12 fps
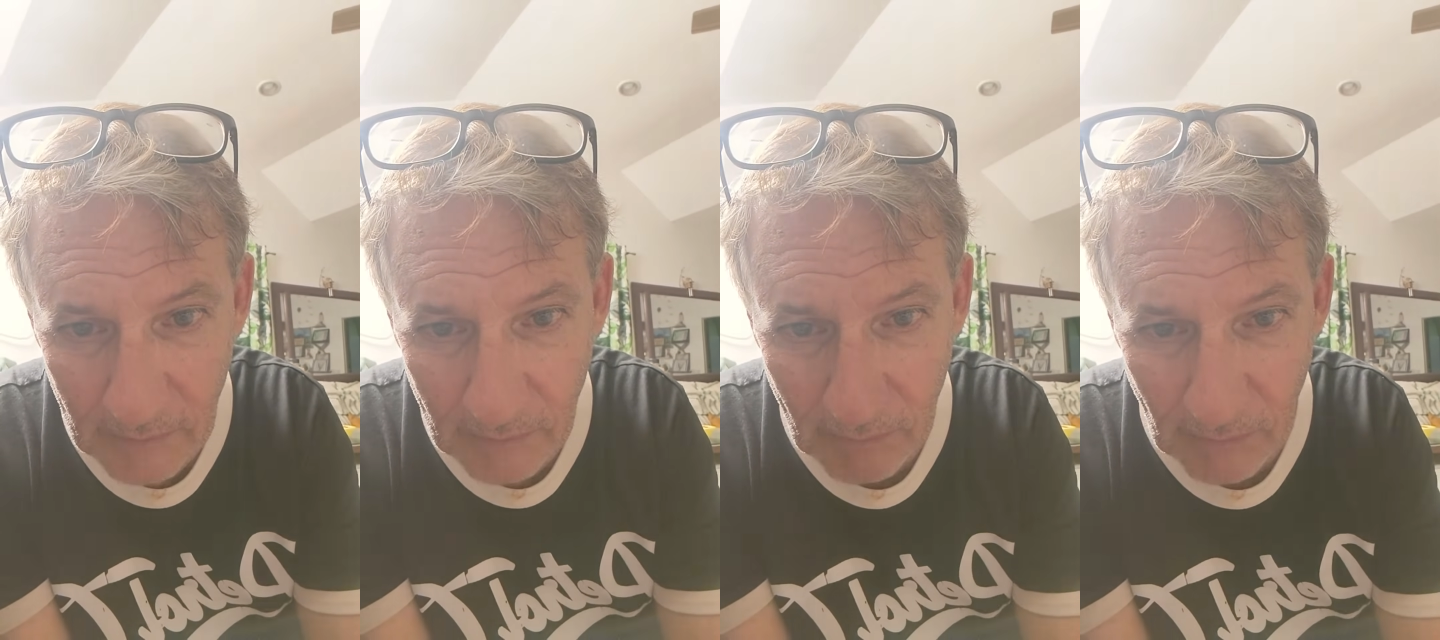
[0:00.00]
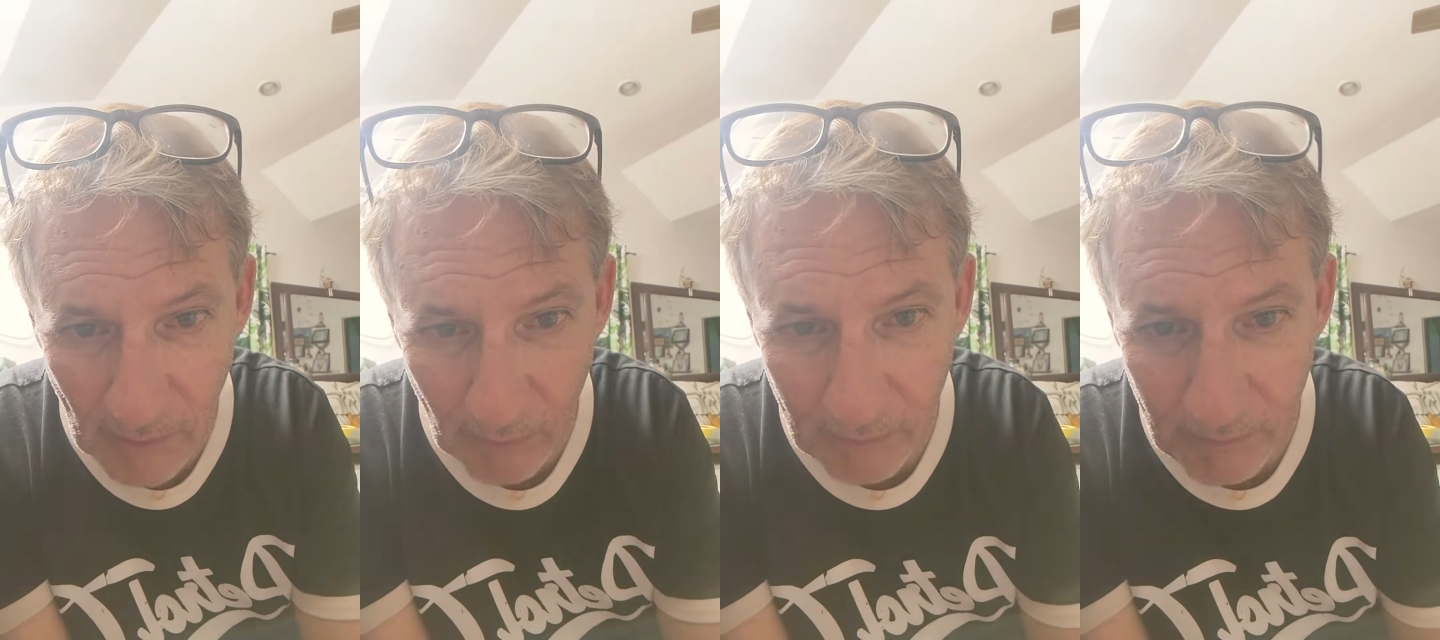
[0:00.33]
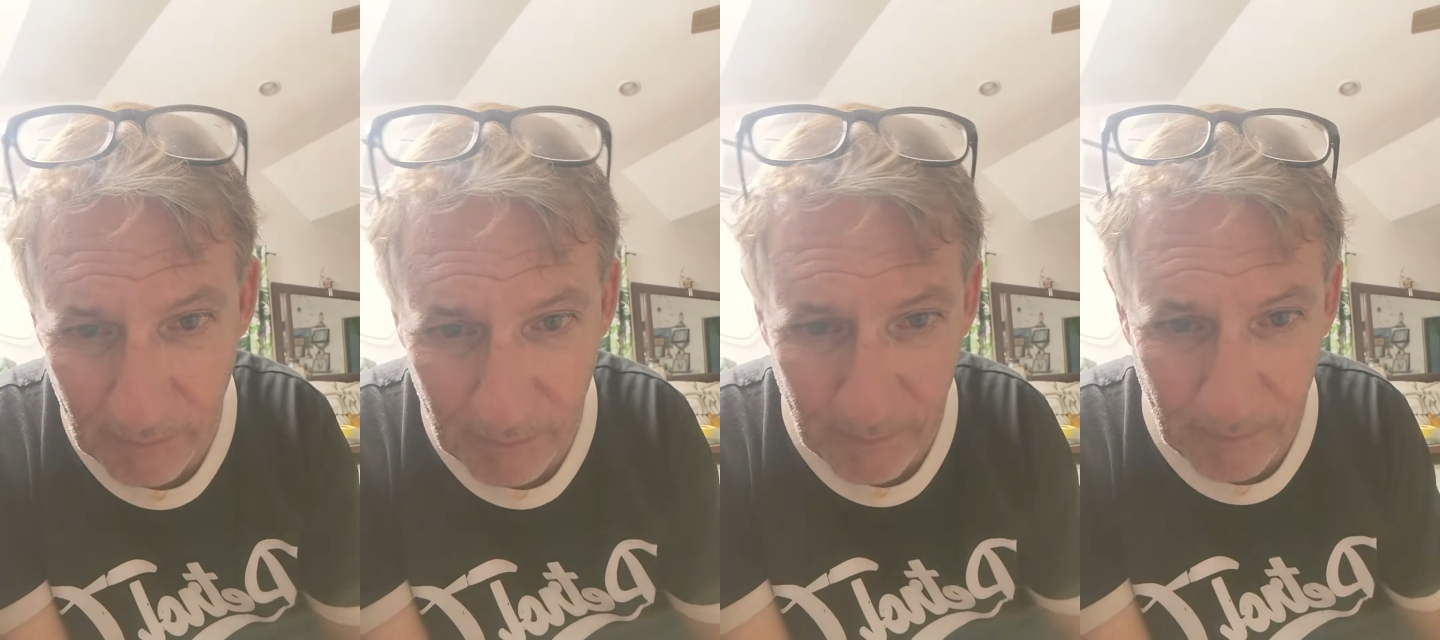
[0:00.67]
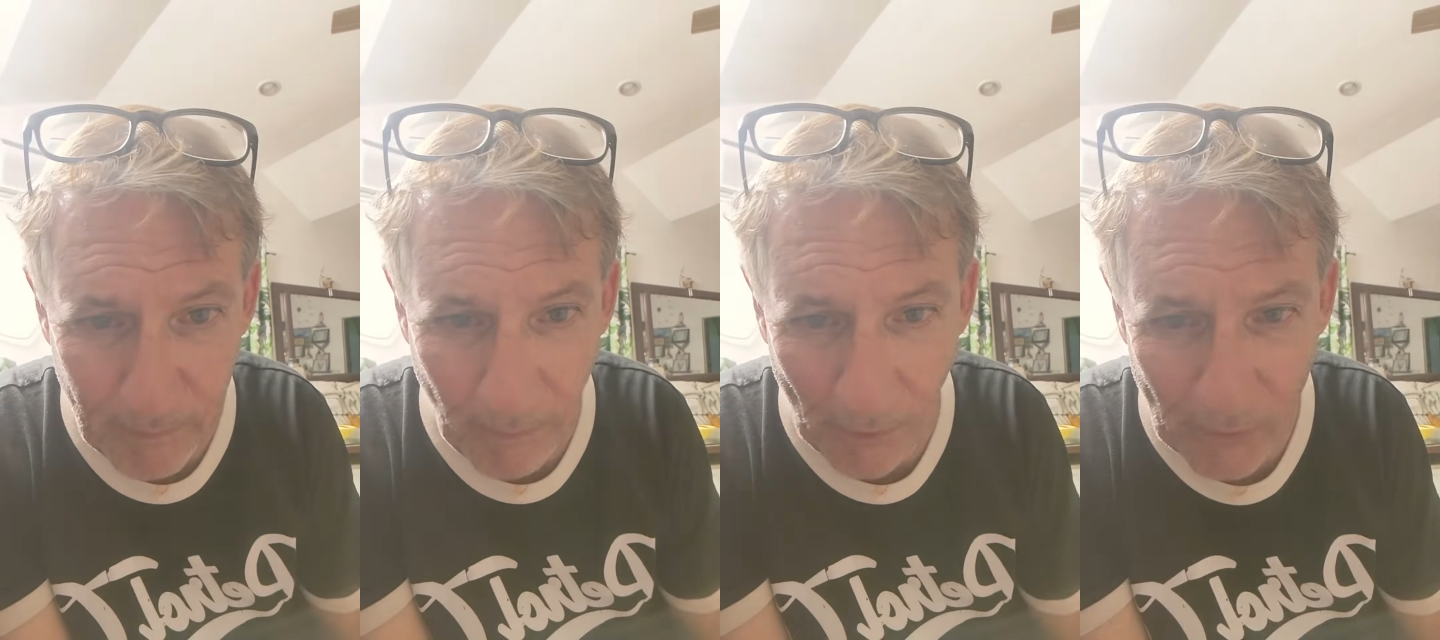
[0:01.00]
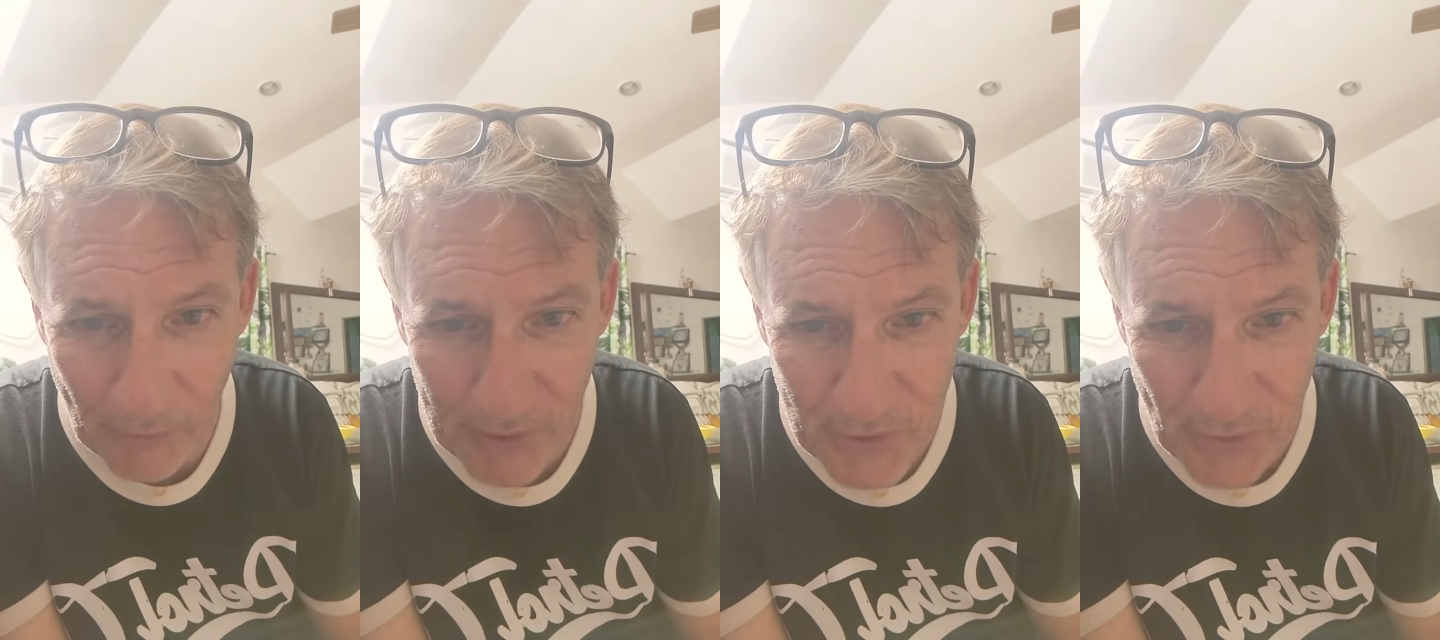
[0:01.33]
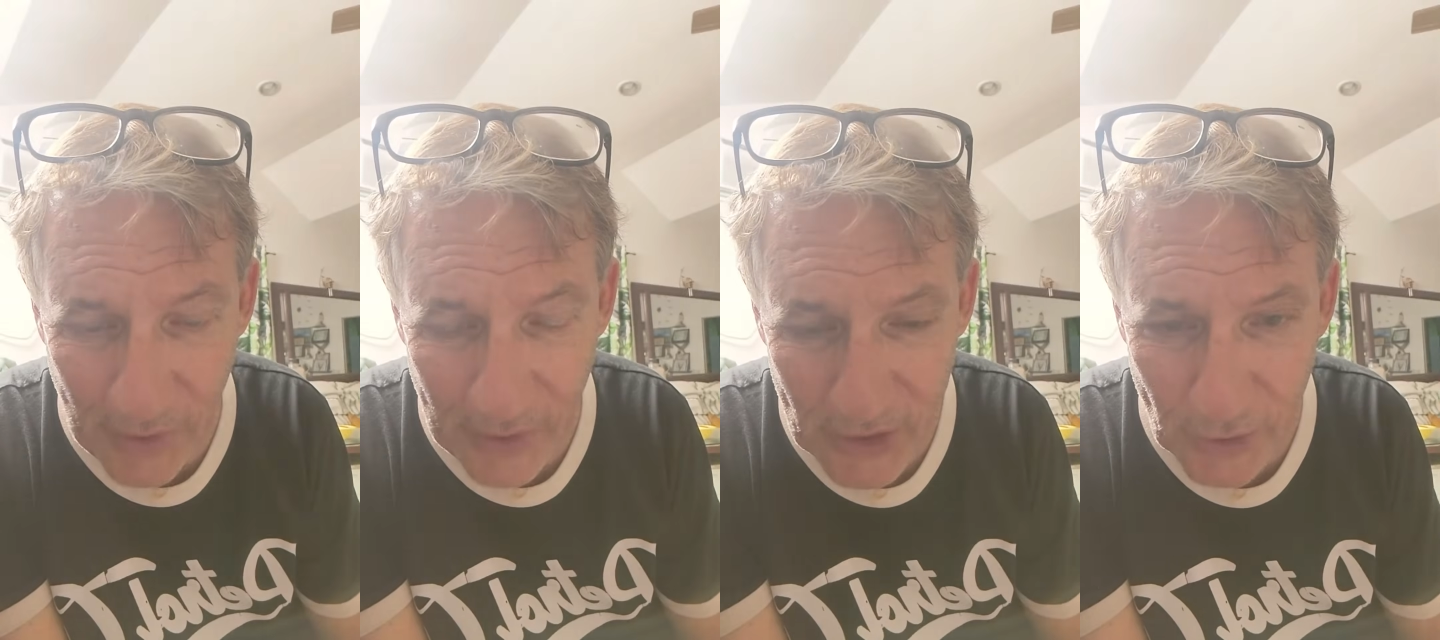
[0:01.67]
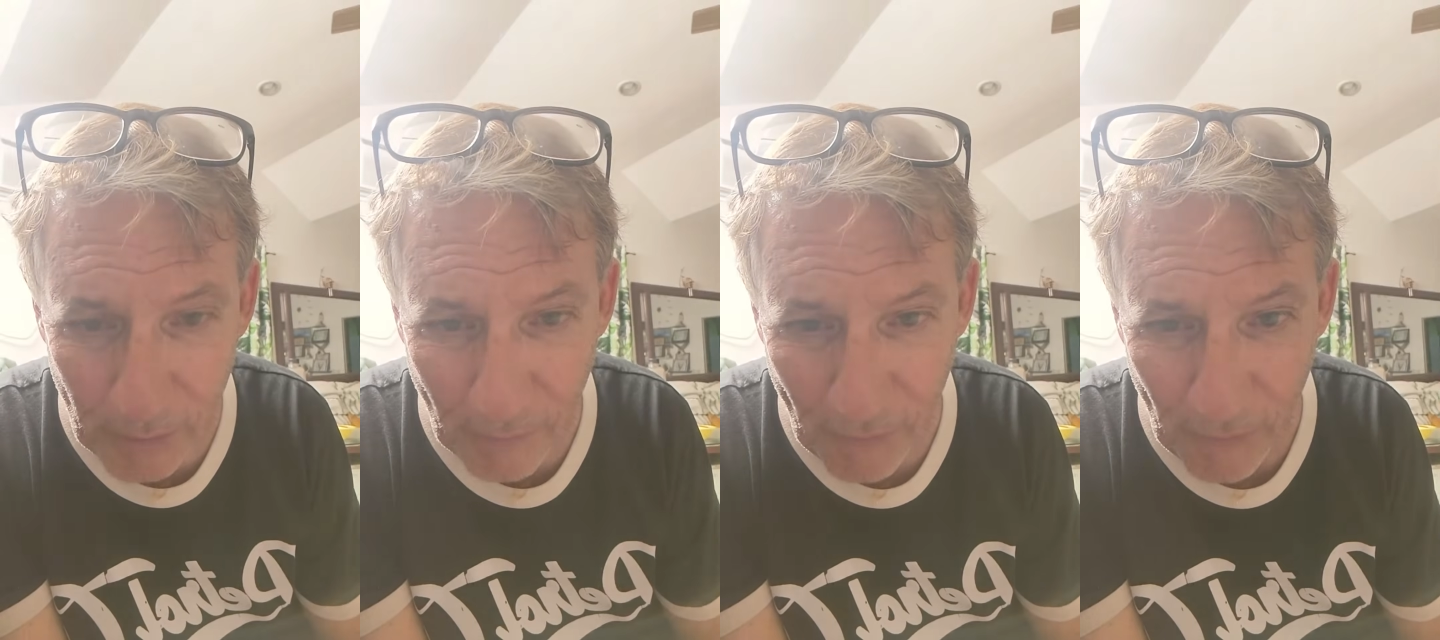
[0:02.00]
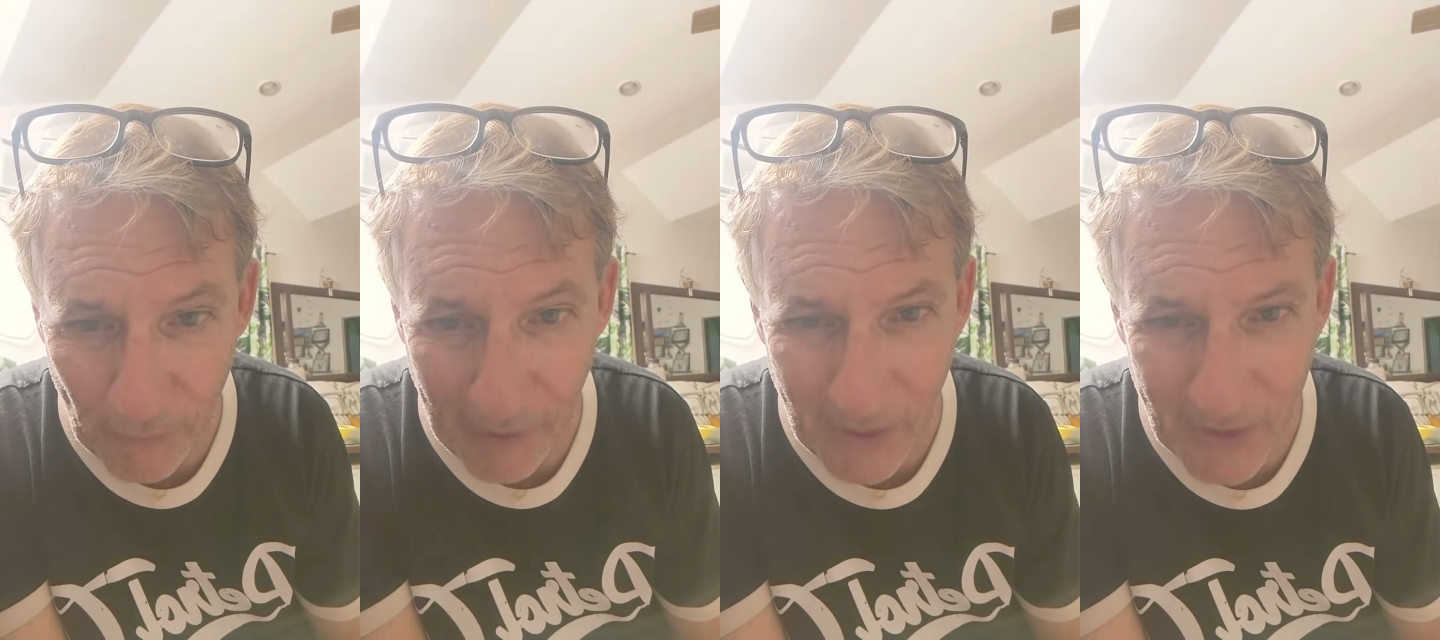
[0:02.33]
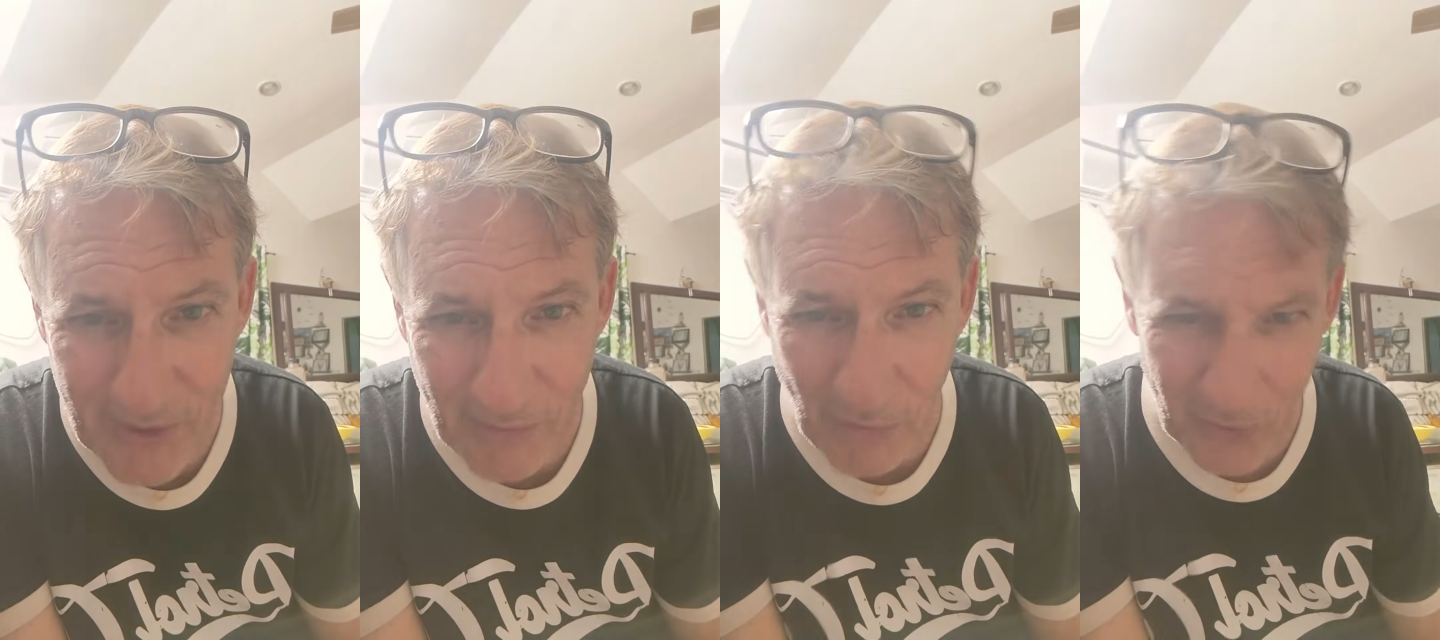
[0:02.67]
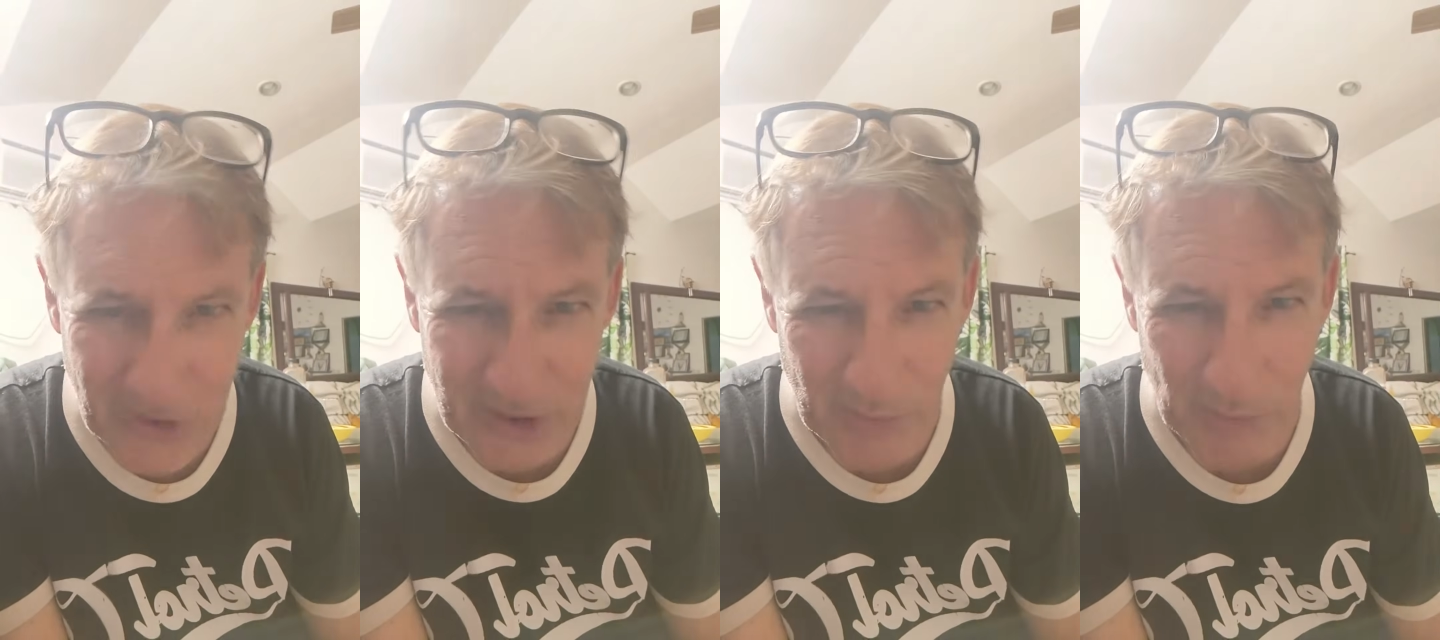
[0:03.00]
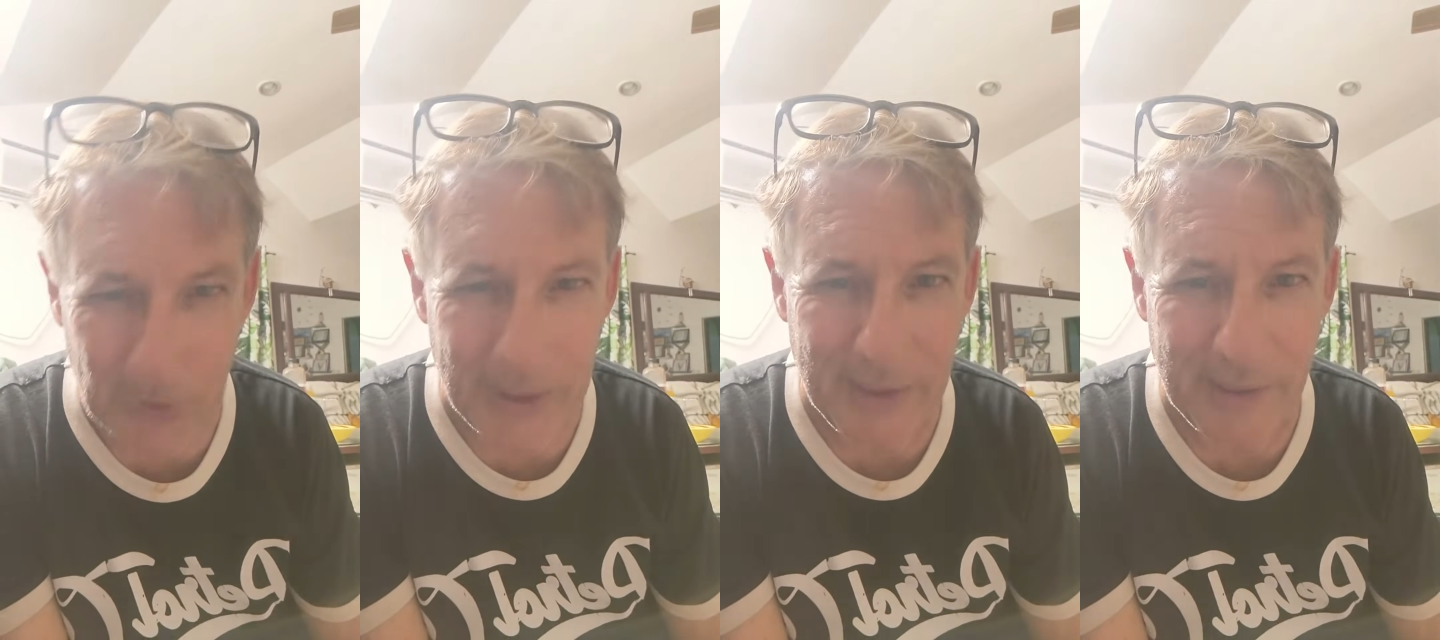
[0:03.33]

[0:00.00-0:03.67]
My partner is great. She'd prefer the house. Of course you would.